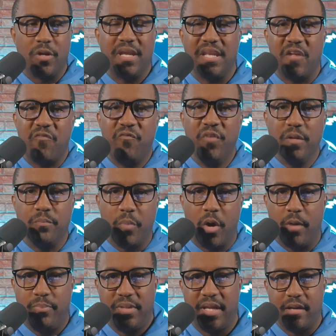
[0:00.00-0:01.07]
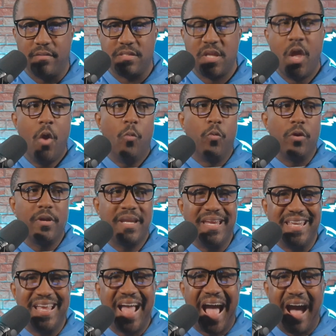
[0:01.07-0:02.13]
We're getting football players. We're
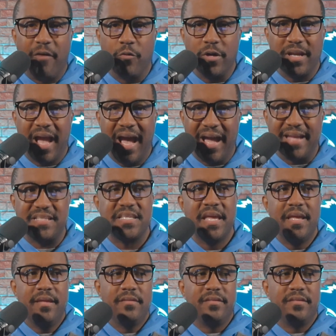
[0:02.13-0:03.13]
getting our guys.